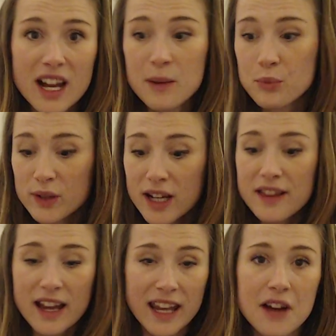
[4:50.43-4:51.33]
I breathe,
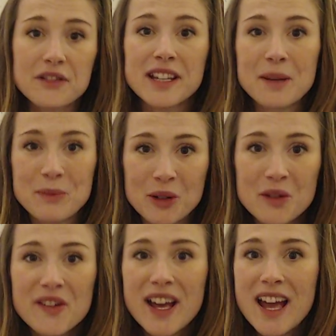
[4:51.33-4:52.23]
I count, and I
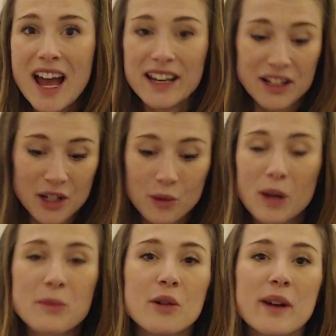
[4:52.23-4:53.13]
move, and I know where
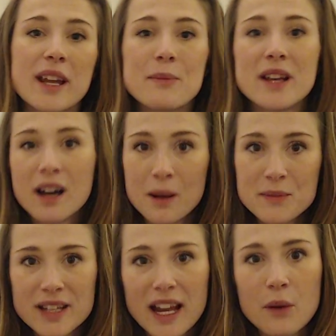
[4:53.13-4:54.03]
I'm going. It
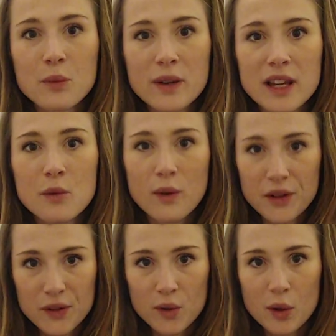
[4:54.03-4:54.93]
becomes a really
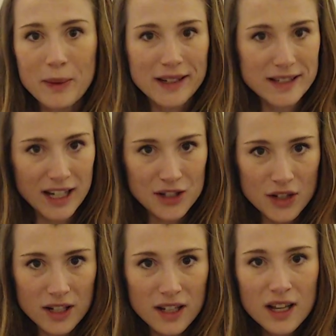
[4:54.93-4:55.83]
wonderful
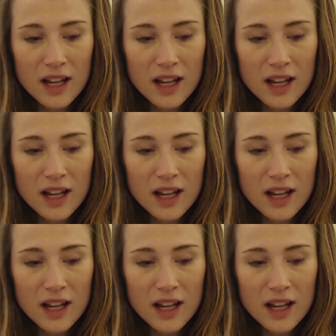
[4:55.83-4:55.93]
meditation.